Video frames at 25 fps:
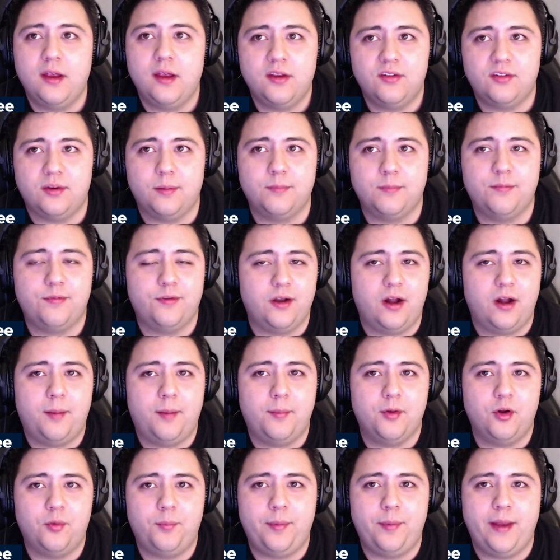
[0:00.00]
some
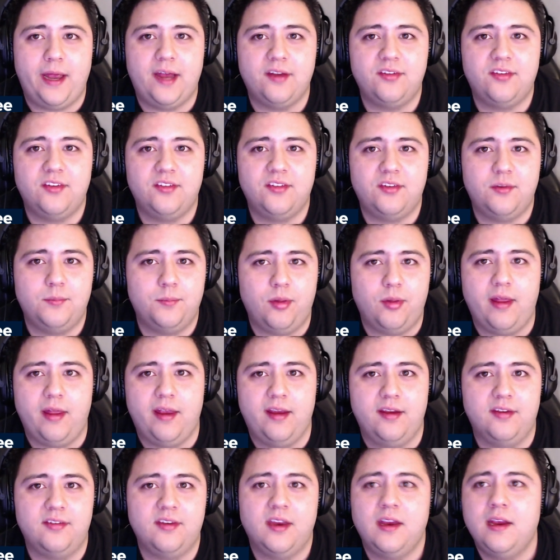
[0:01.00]
phenomenal passes and
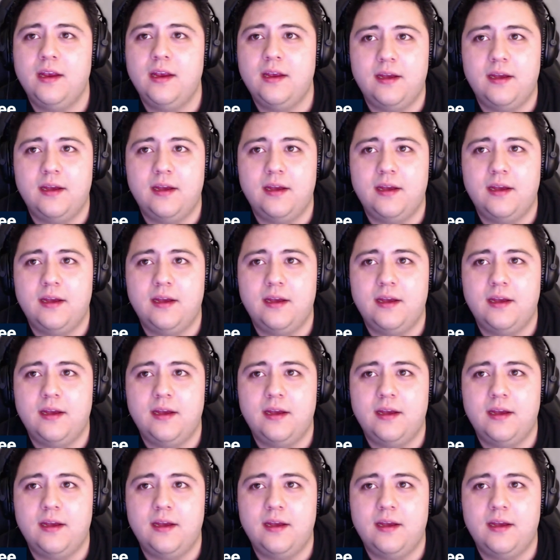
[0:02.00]
plays.